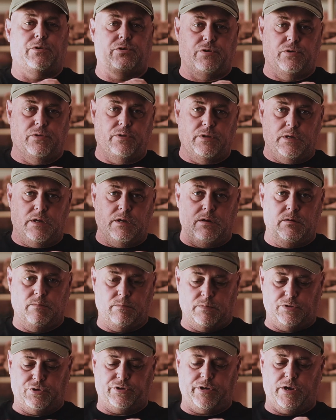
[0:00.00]
to the
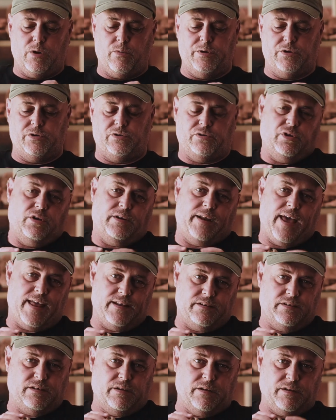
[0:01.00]
shell we just looked at.
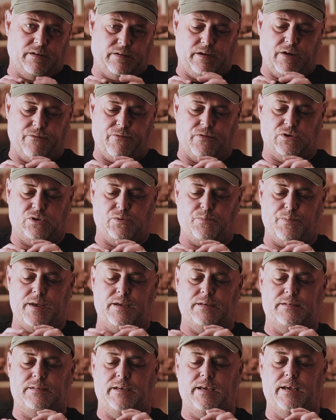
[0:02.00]
It's a different
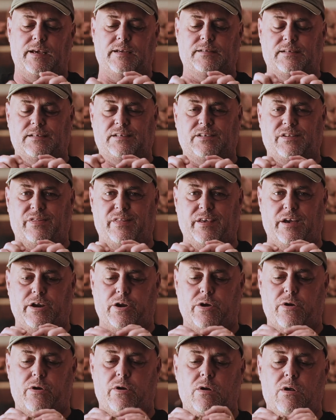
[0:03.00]
species. It's
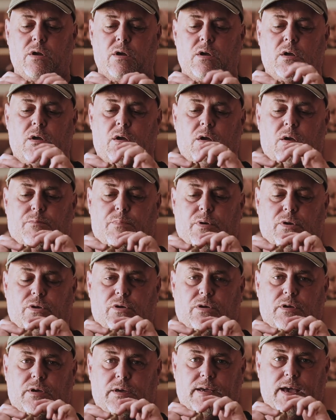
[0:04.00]
thicker, but
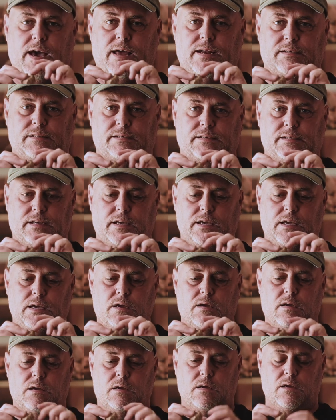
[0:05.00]
you can kind of
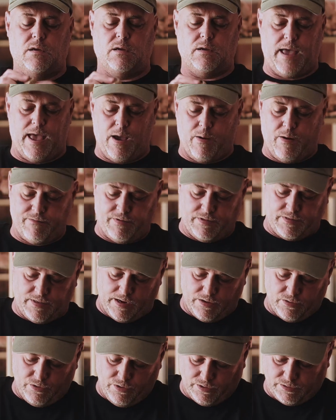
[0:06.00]
see how
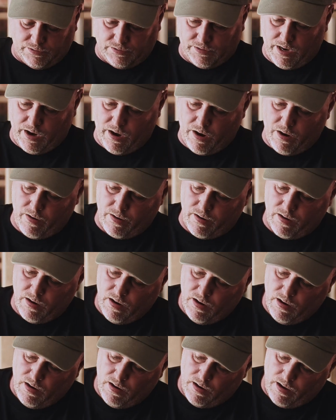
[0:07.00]
everything looks there, and
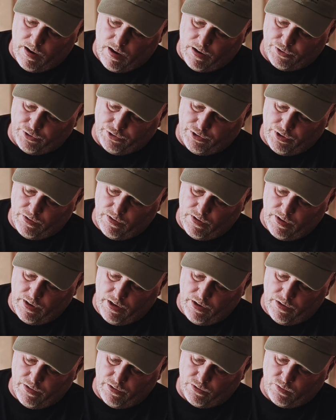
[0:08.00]
I'll show you
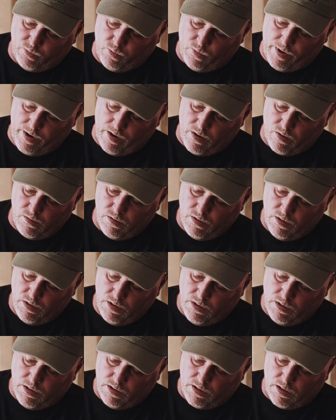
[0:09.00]
here as well.
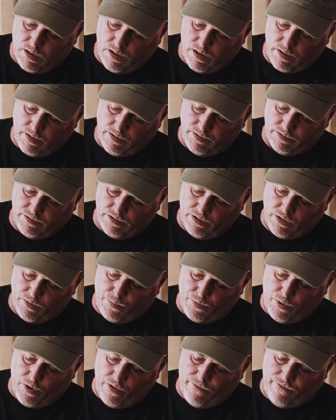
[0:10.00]
You can see the
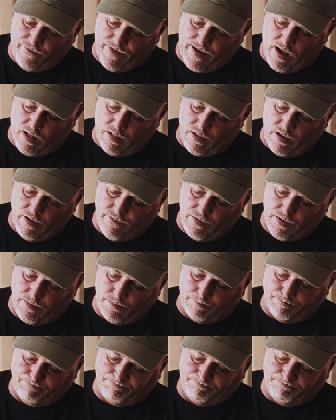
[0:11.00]
profile of it.